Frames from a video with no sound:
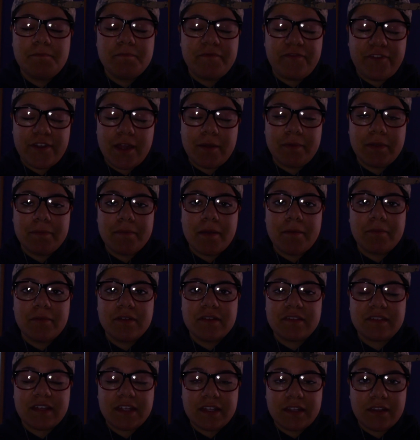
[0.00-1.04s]
family
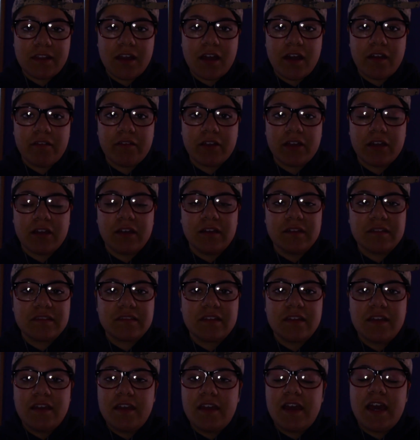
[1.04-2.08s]
members in the
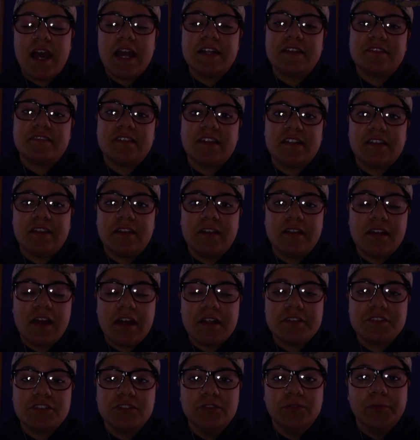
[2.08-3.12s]
Holocaust, I decided
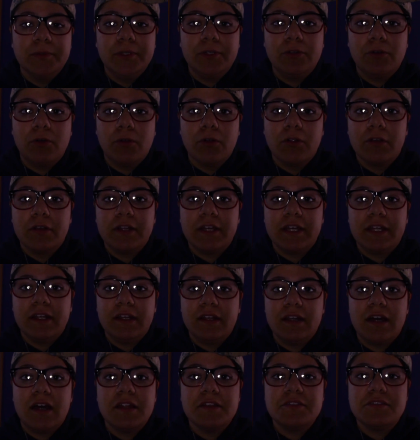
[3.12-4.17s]
not to record
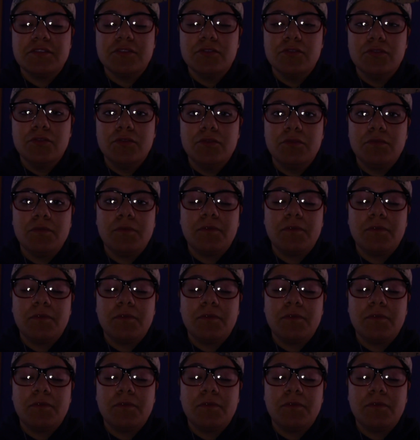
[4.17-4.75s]
and not to